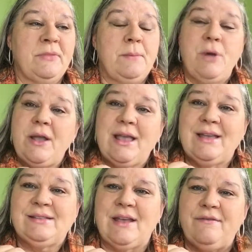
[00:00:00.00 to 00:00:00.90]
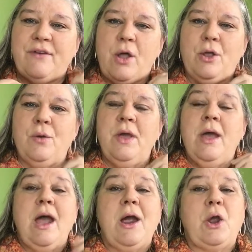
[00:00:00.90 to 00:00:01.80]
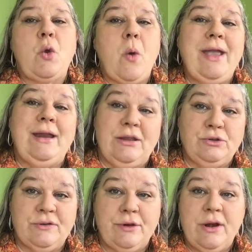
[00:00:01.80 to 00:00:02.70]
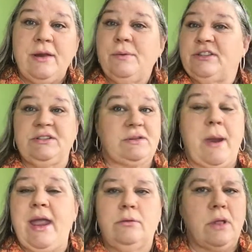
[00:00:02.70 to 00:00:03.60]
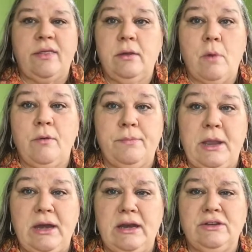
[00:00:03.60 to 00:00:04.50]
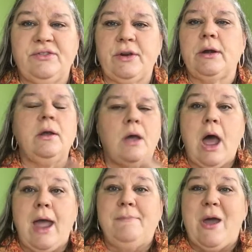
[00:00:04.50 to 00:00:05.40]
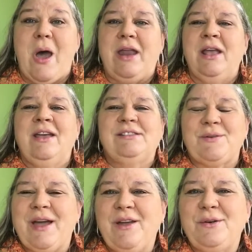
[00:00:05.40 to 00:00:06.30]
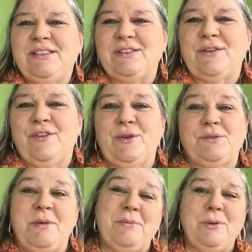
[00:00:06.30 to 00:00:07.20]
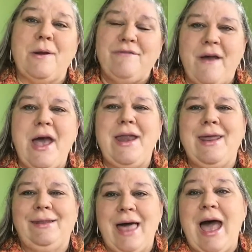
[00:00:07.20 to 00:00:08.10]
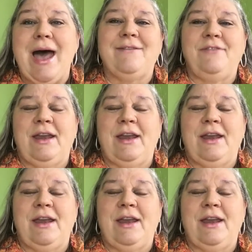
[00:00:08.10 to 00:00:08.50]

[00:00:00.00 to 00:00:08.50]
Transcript: podcasts I follow are quite introverted, which is great. Nothing wrong with being an introvert. I'm not. So I always look for those people who are fun and laugh,